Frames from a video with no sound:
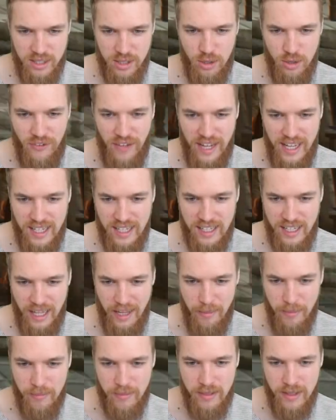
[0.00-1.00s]
You've healed
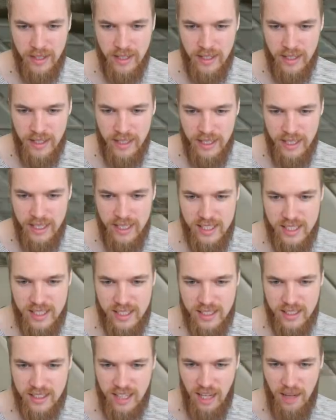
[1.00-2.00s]
him! He's
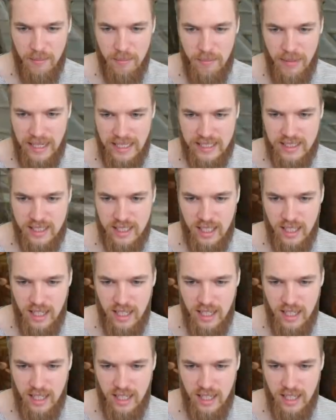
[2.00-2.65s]
come back to